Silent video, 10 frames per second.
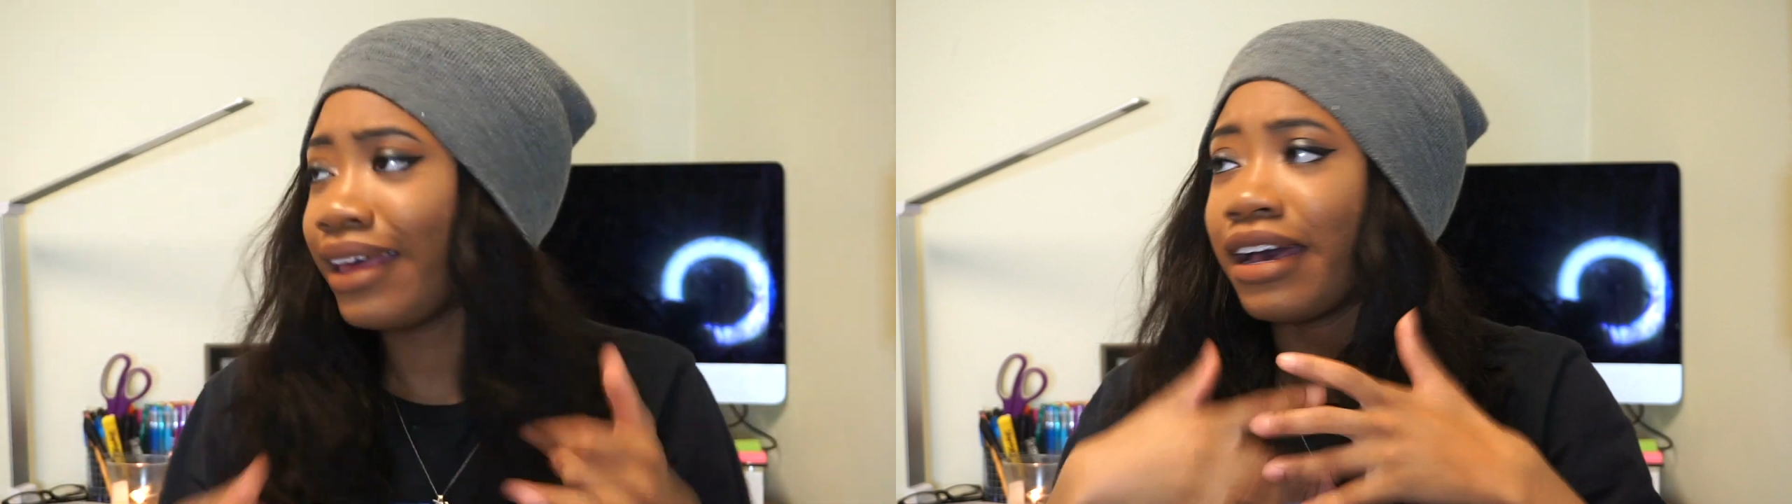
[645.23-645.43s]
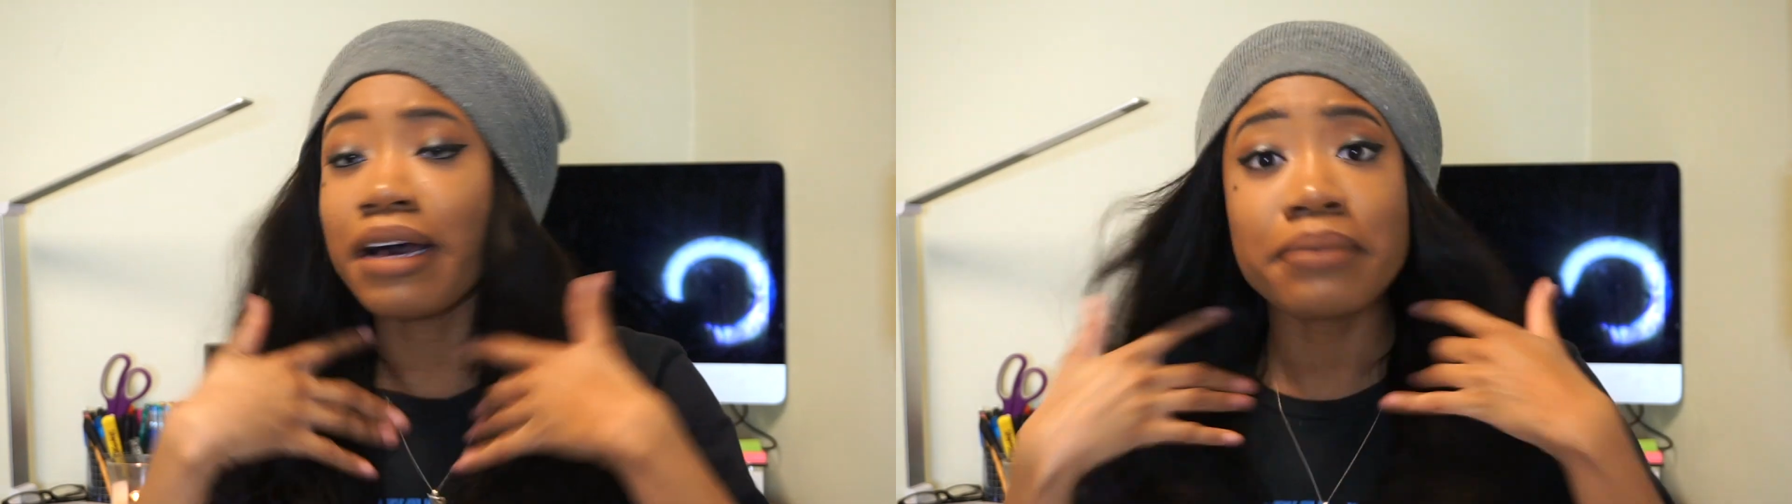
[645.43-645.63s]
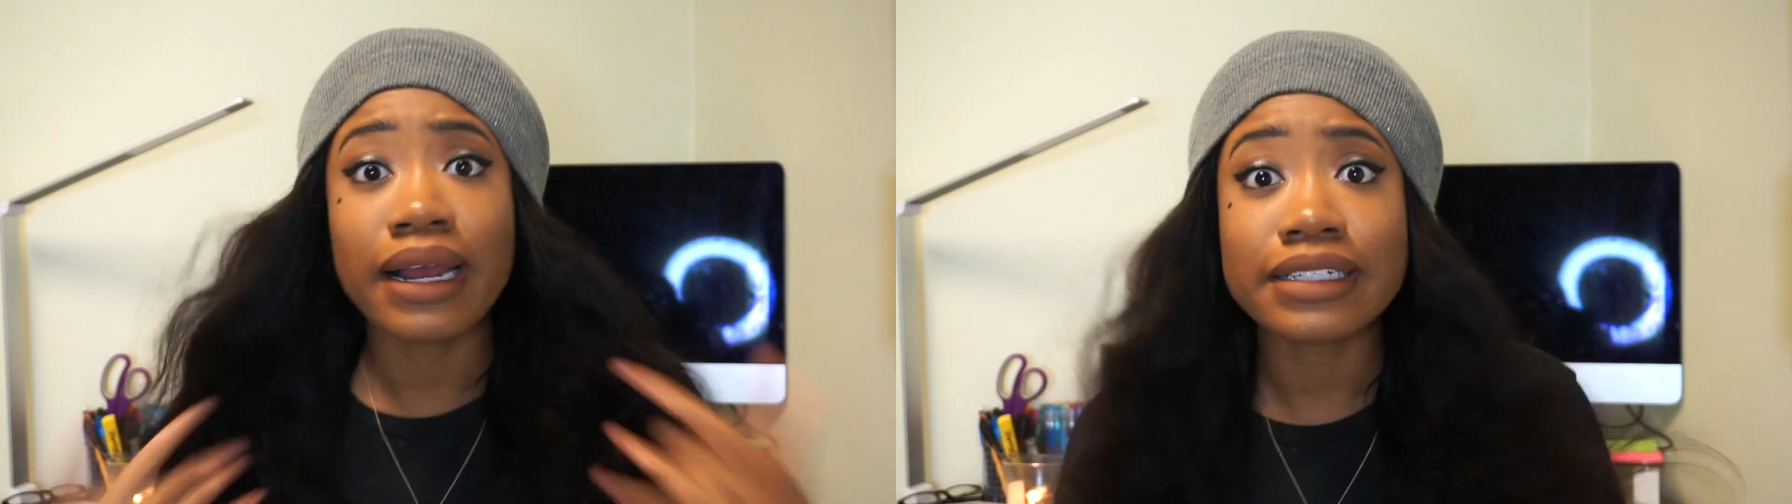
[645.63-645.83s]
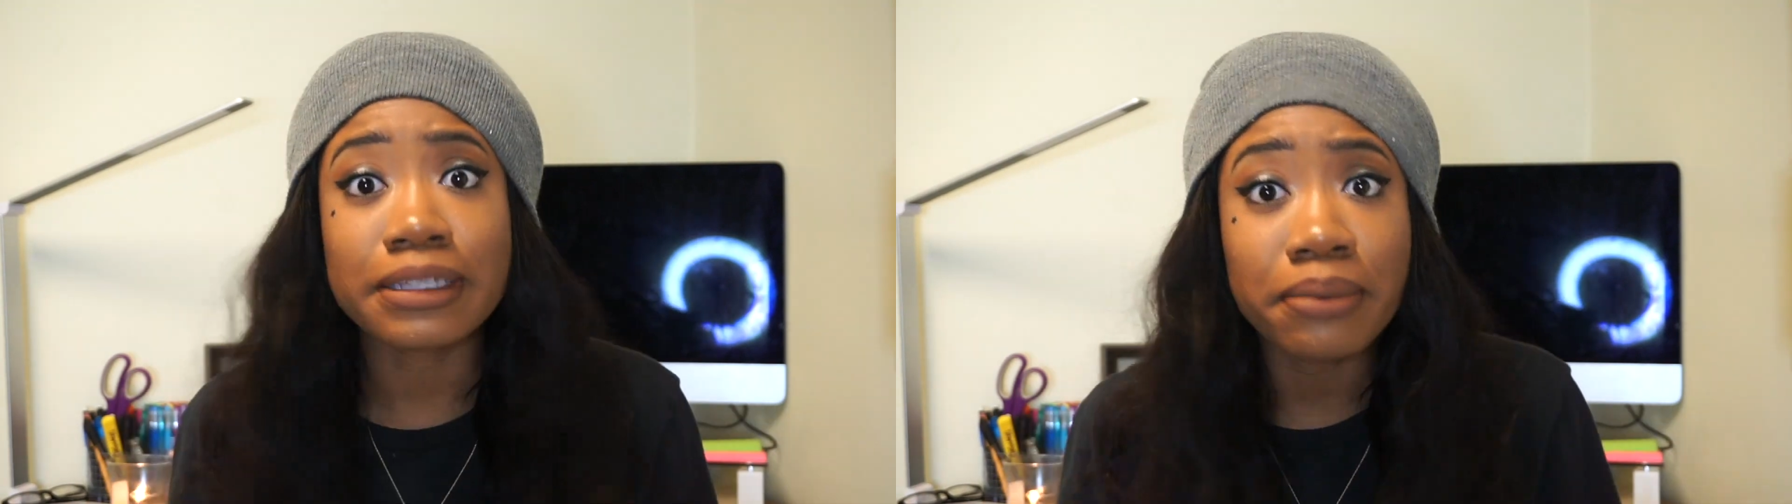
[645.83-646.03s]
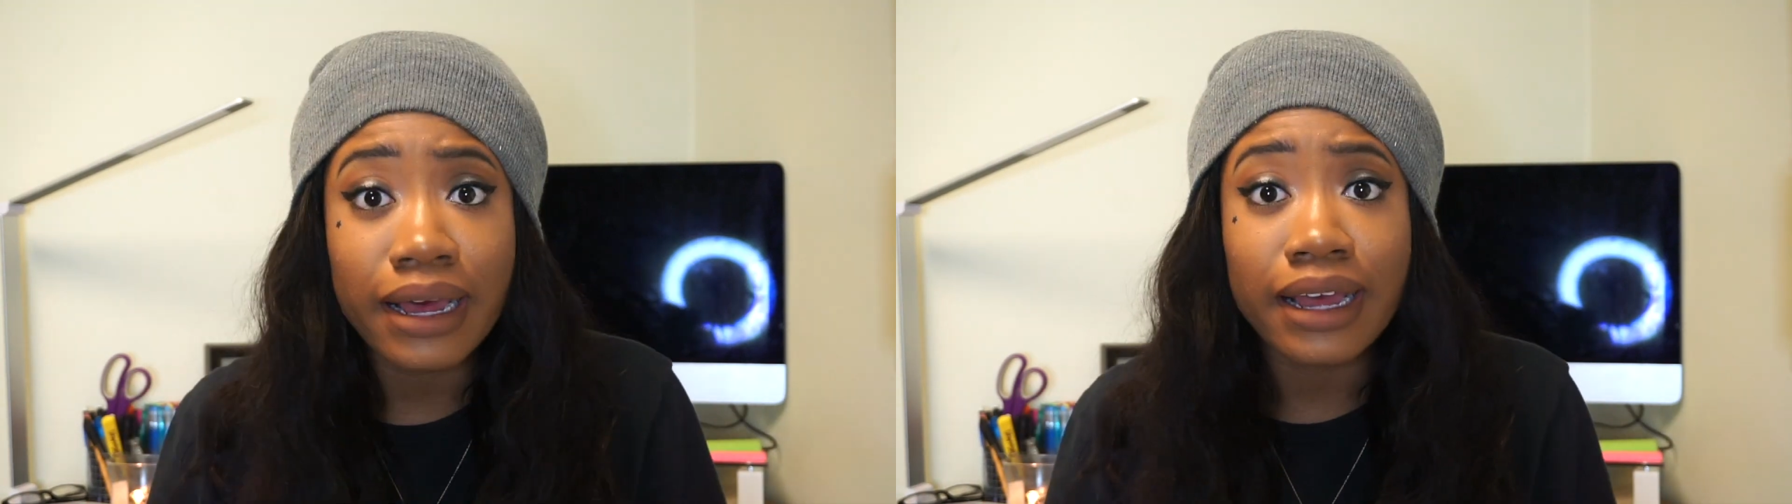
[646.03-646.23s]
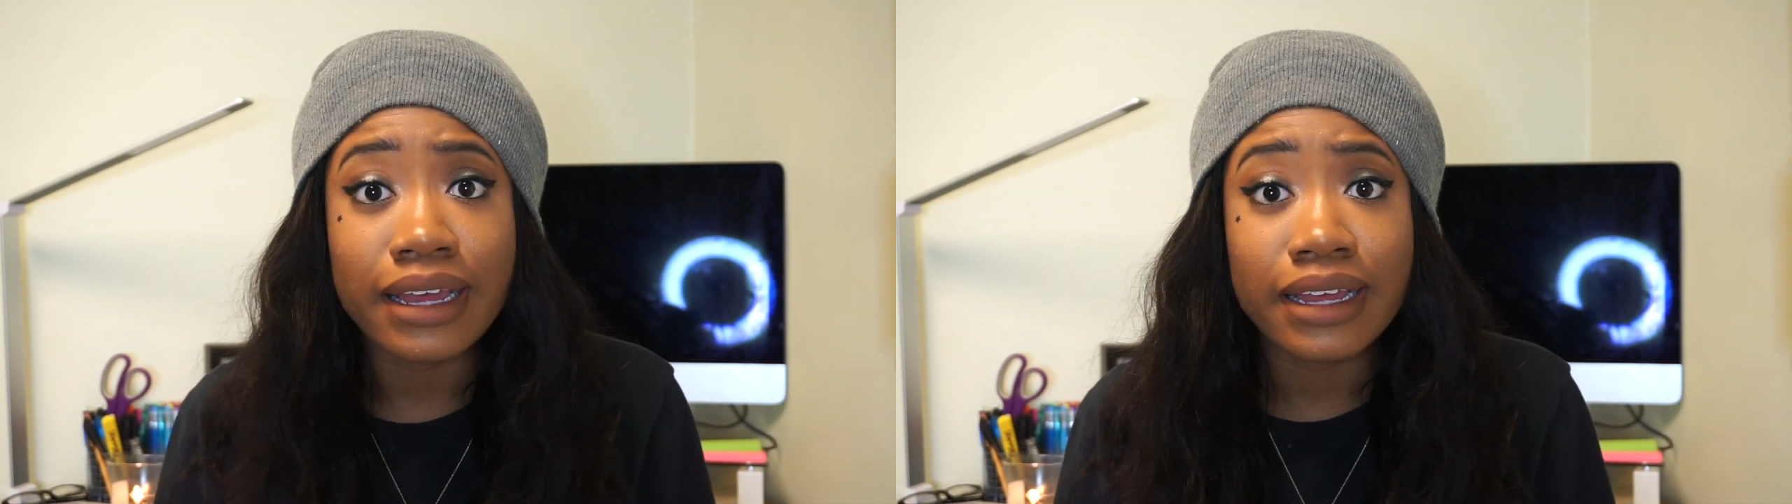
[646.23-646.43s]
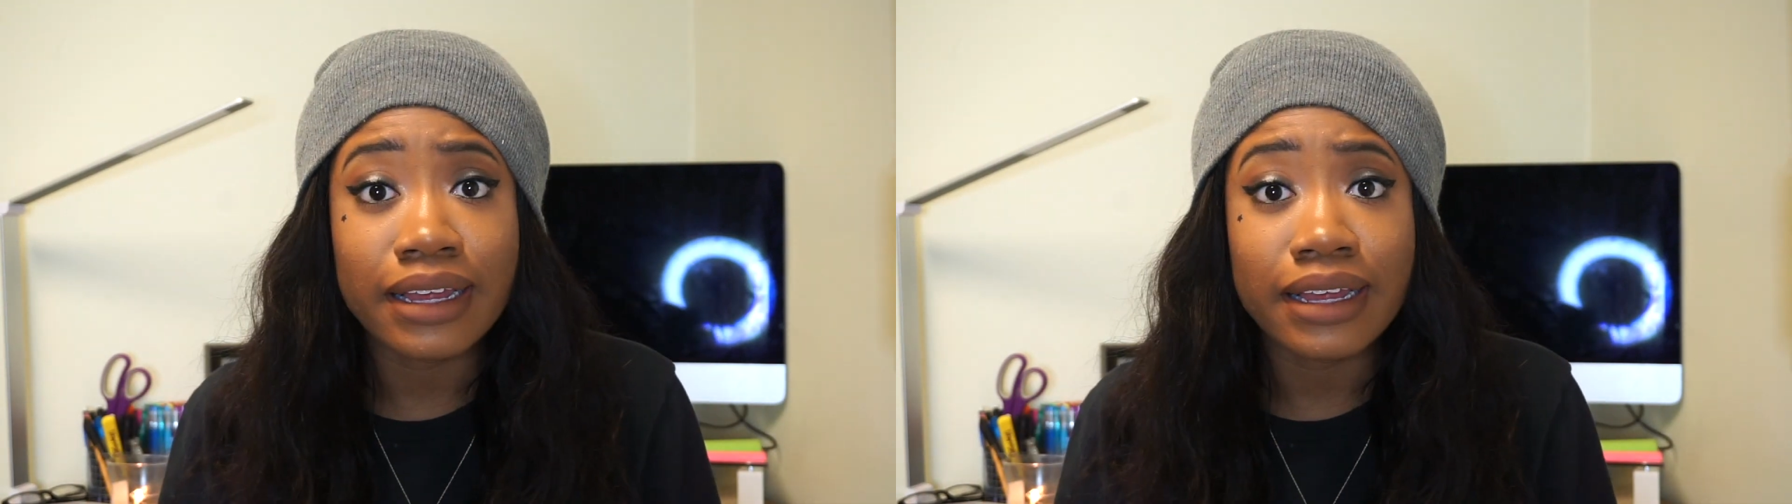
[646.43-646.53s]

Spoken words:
I'm not a supply.